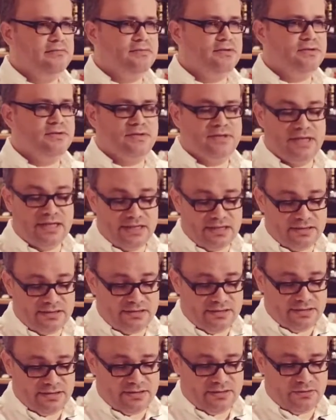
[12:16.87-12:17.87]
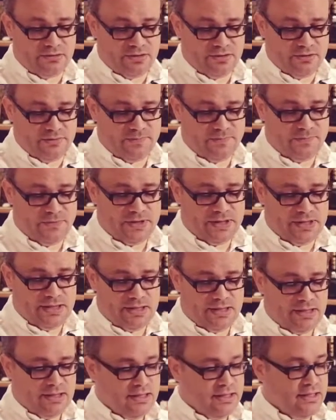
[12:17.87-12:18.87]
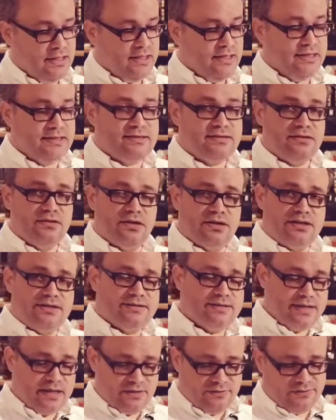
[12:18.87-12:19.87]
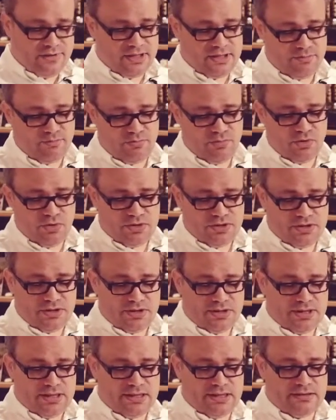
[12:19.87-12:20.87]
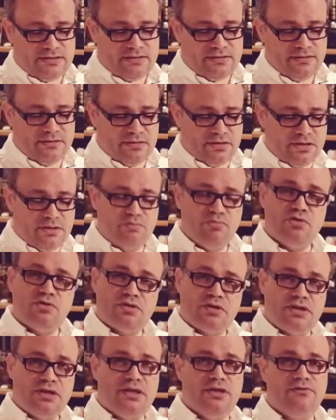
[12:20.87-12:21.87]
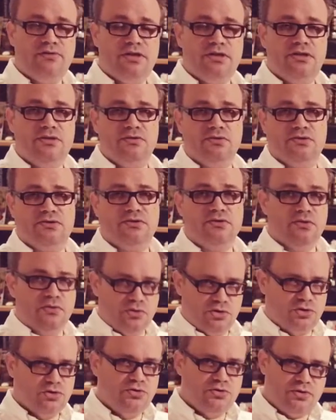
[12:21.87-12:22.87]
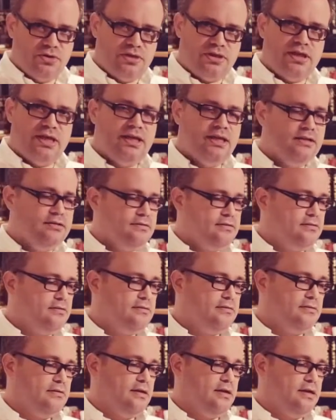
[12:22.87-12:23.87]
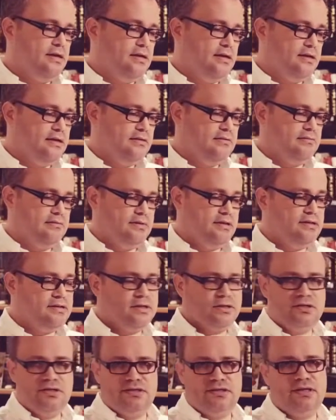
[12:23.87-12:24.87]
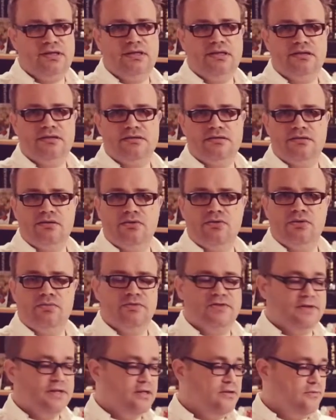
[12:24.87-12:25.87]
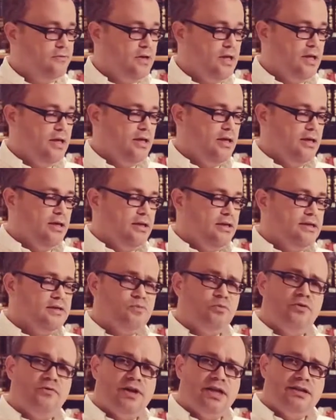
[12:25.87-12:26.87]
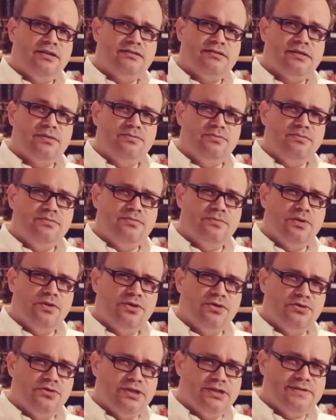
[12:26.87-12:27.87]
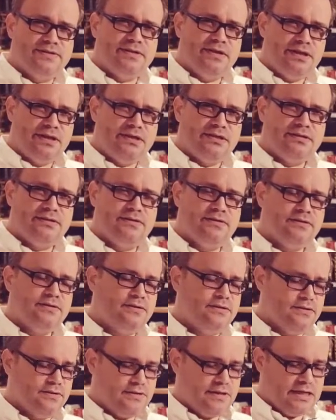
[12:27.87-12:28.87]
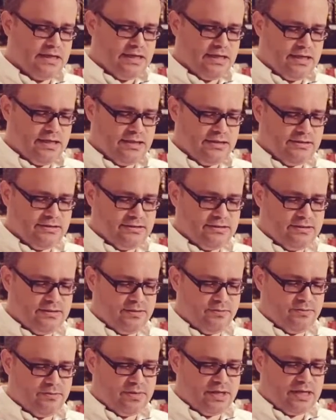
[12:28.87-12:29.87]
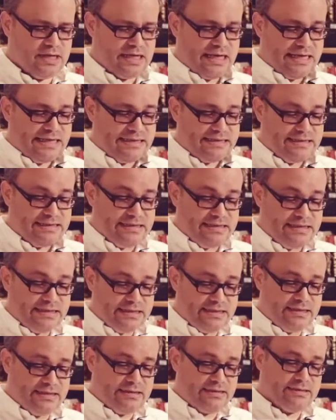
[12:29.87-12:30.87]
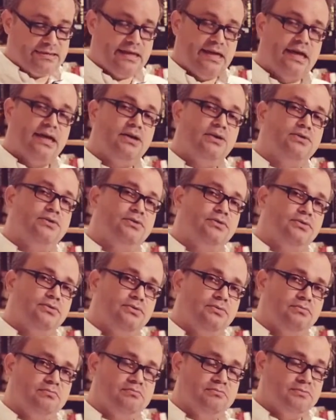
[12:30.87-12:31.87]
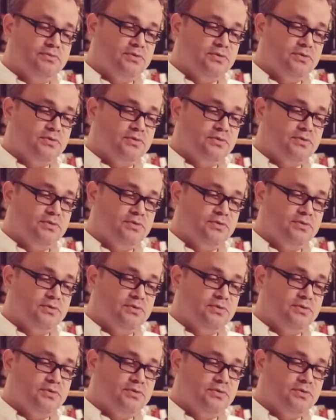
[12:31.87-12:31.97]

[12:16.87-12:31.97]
society at all. It's not a self-help book. It's not a book giving you a solution to things, and he's actually saying he doesn't know himself. He's providing some heuristics and some ideas how to